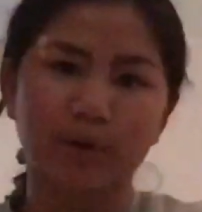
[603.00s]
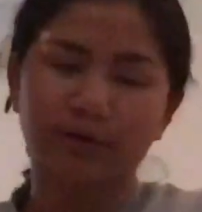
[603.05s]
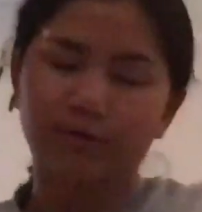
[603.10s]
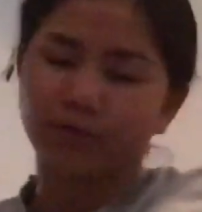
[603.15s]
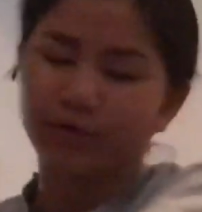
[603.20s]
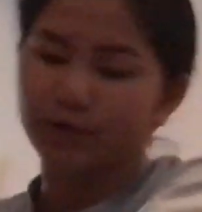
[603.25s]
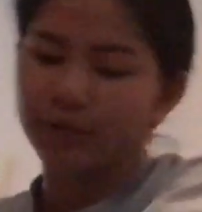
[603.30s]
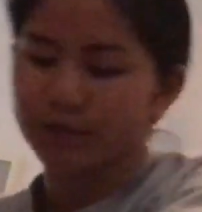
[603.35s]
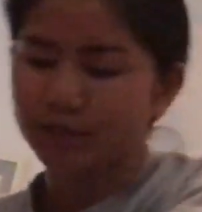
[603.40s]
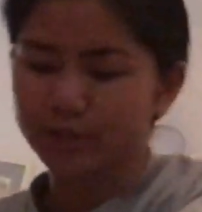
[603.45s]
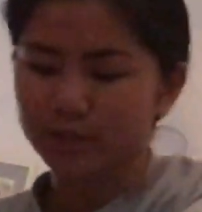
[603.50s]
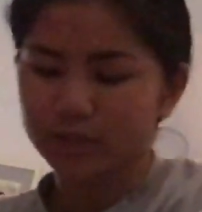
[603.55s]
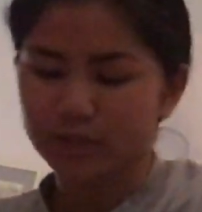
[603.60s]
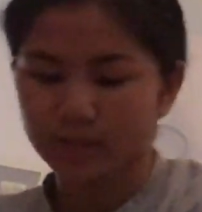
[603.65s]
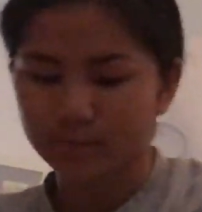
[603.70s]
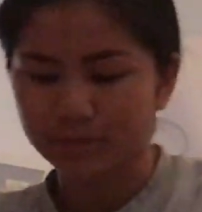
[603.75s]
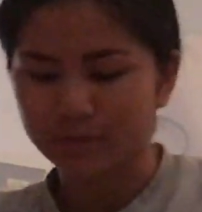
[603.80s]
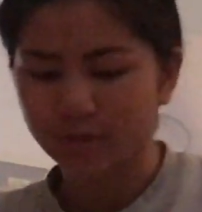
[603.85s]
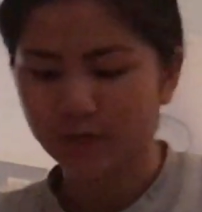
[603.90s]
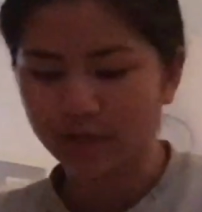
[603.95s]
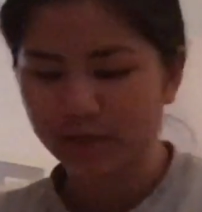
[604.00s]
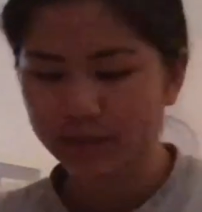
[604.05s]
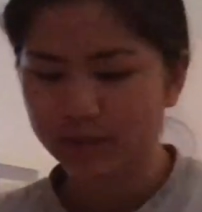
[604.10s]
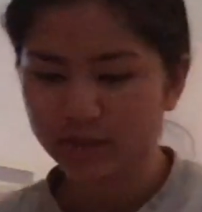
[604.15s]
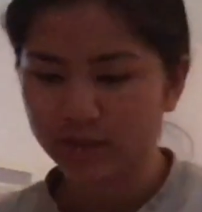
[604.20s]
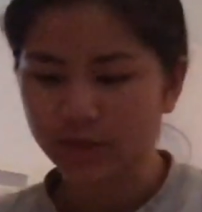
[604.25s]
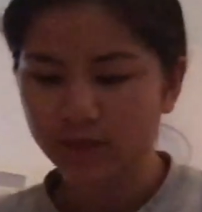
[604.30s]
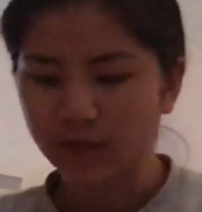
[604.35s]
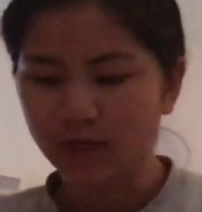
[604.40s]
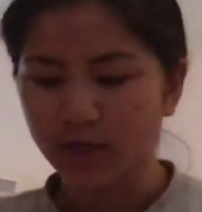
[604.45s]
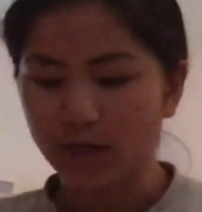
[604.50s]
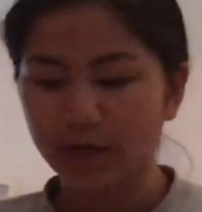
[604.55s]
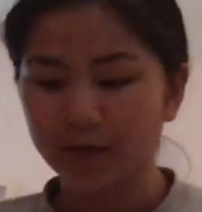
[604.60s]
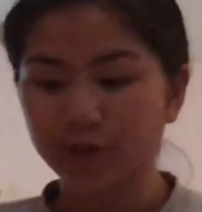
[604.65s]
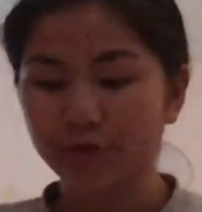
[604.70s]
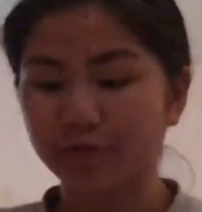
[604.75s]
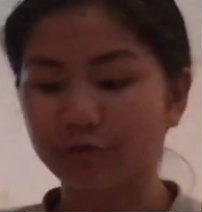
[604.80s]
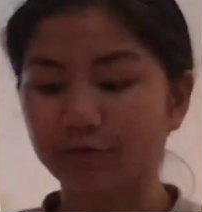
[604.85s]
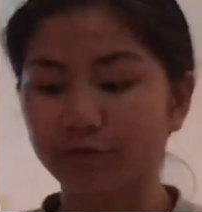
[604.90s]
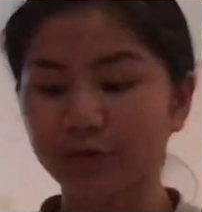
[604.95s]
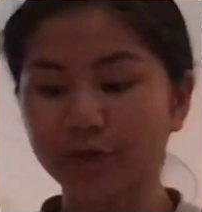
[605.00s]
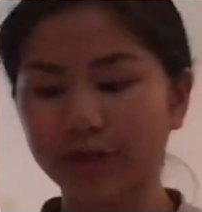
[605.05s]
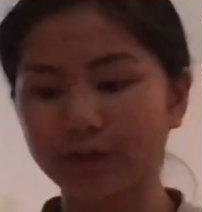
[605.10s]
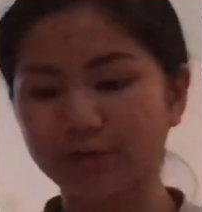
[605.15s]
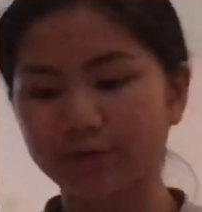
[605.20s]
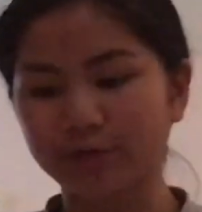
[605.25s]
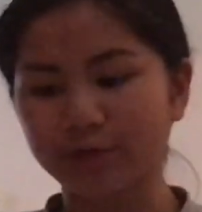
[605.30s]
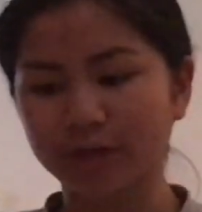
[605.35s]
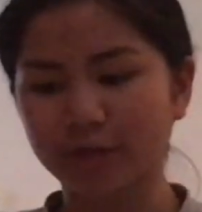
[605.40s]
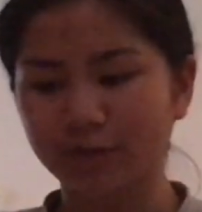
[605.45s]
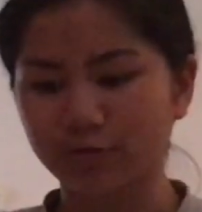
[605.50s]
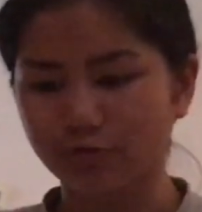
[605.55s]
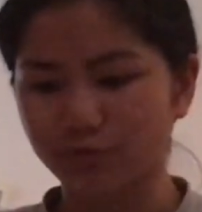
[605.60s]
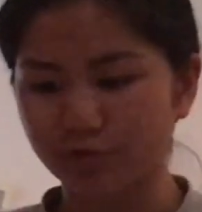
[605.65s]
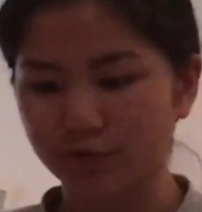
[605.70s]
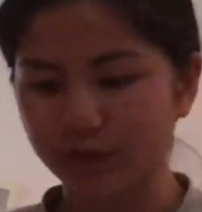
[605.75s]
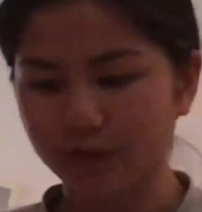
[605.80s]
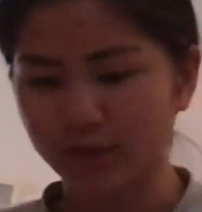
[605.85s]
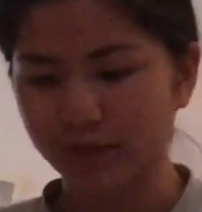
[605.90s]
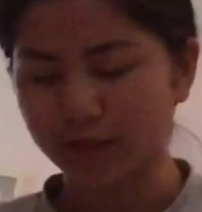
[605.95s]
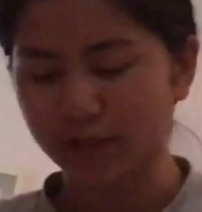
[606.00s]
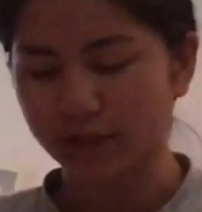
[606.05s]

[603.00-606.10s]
one for each subject. And they're really, really, really